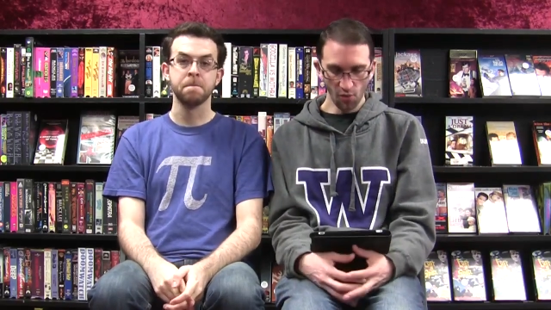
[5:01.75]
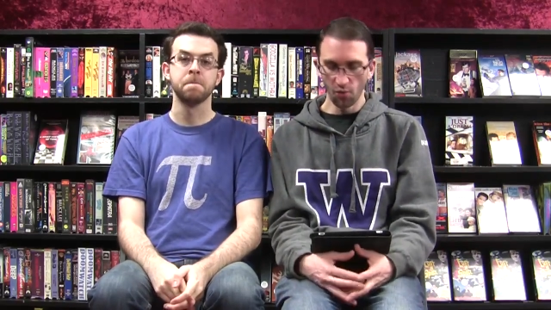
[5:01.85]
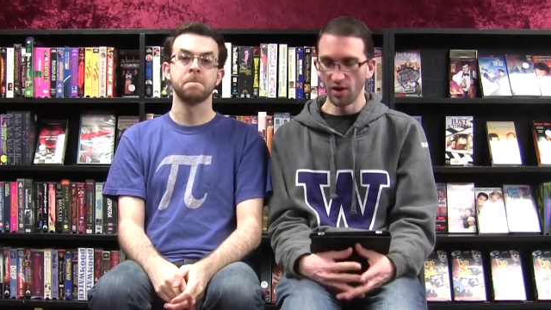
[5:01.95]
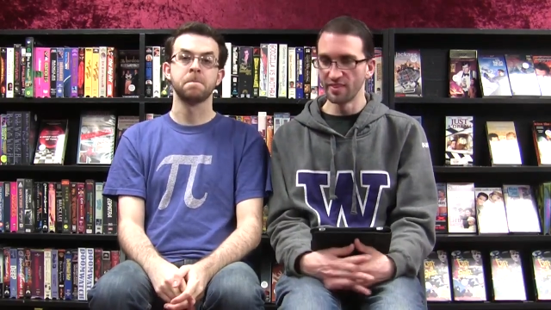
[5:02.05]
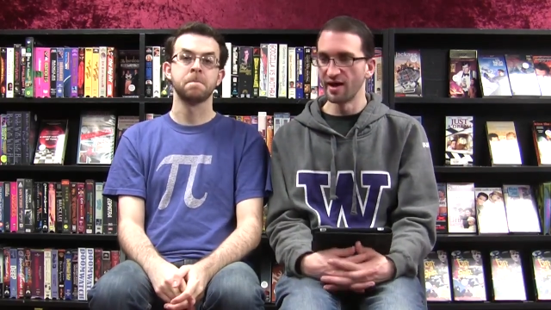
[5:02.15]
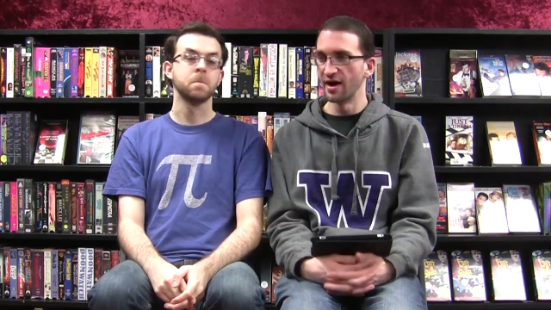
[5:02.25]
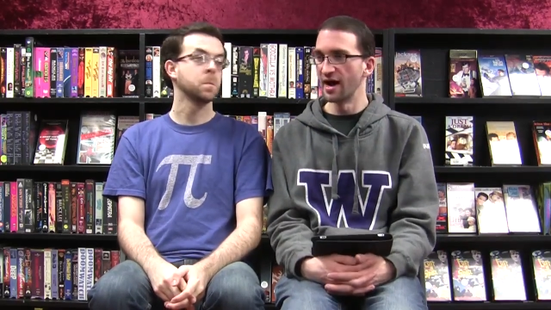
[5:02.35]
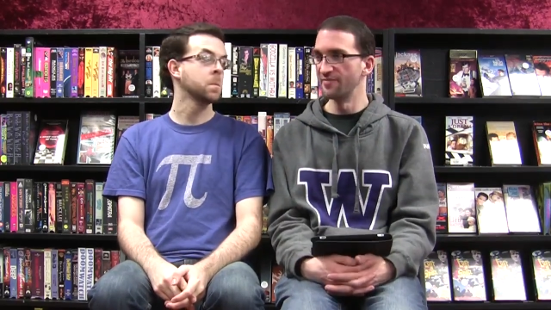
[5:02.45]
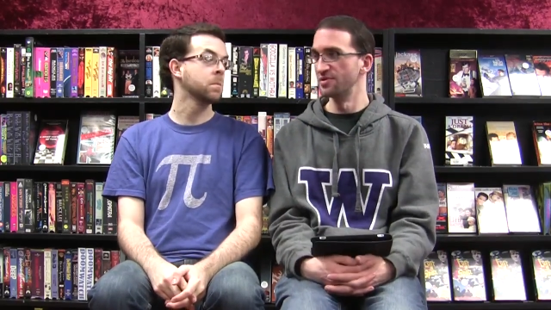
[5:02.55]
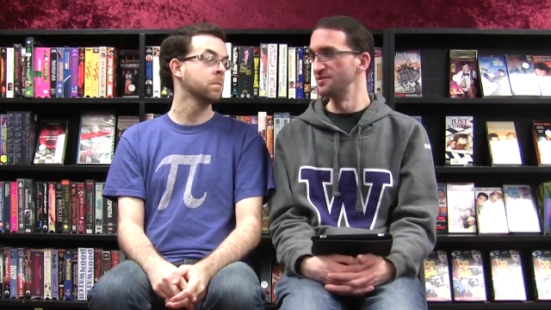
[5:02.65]
Speaker 1: One that
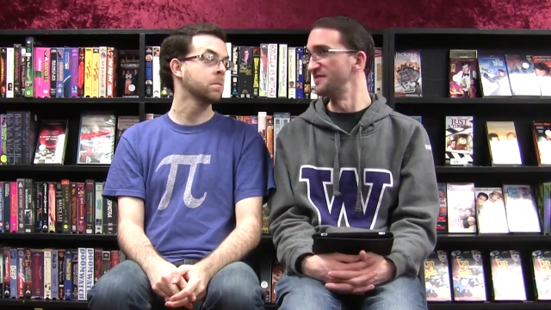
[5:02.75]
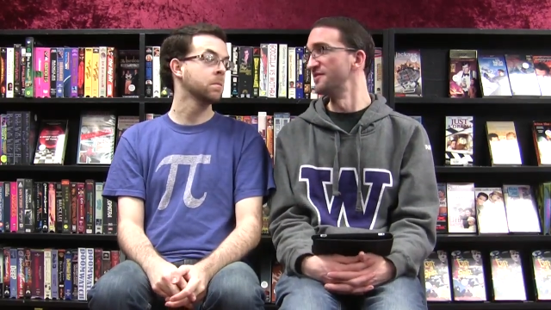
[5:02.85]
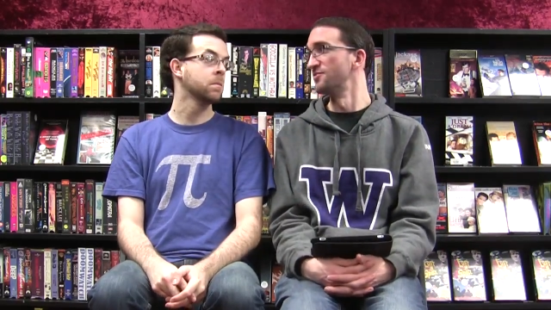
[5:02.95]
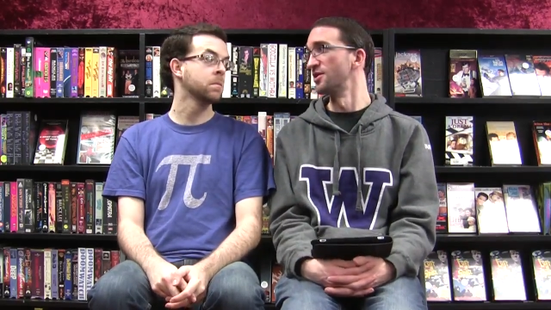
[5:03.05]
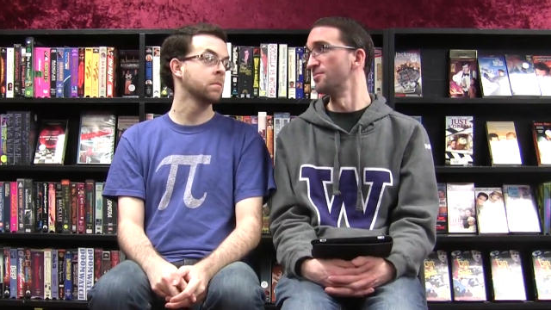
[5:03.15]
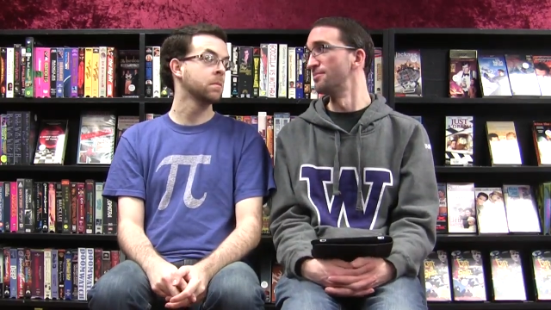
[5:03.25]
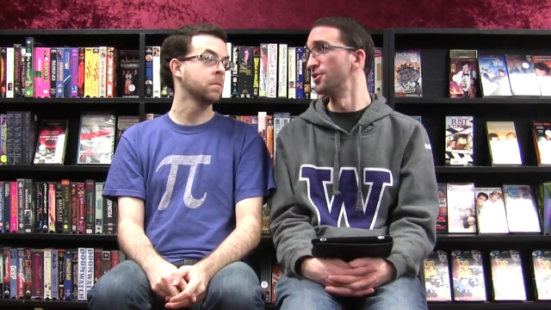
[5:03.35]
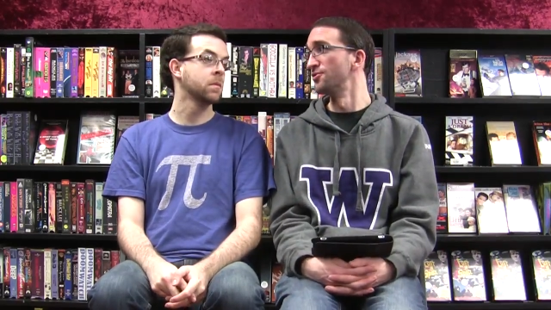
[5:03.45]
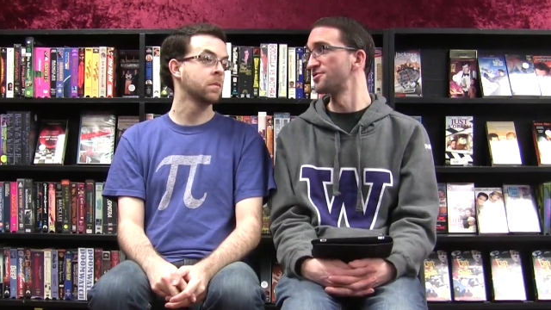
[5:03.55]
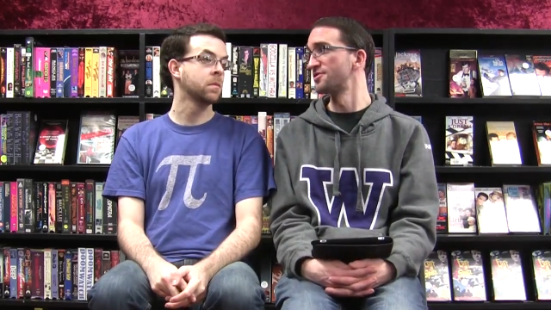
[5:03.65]
I believe that we're
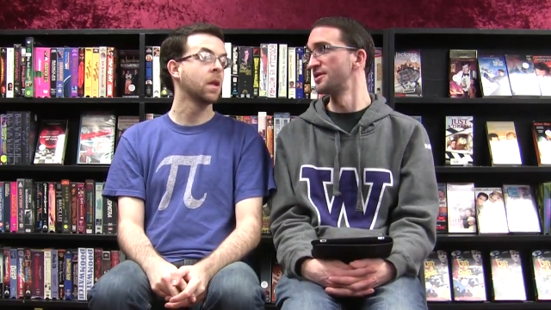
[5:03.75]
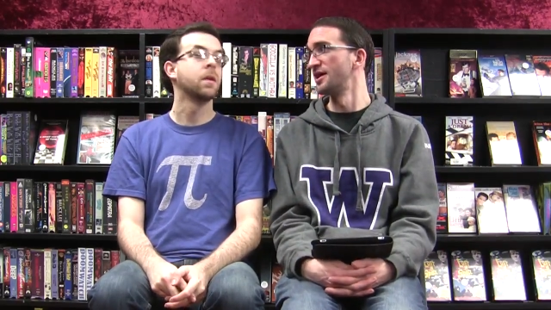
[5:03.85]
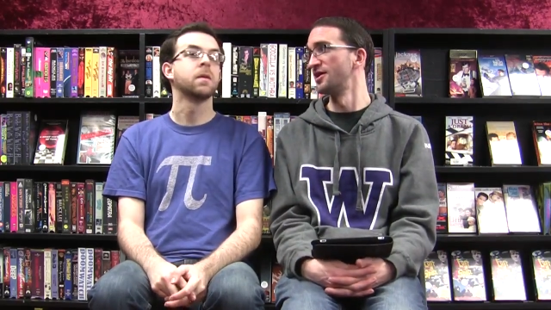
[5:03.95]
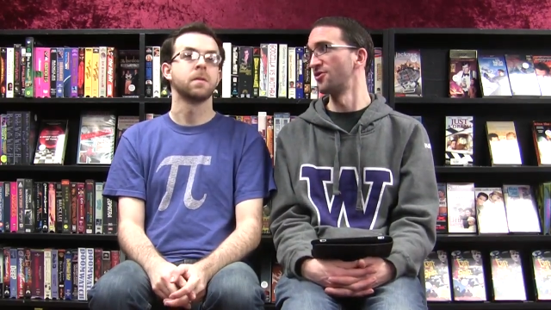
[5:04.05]
both in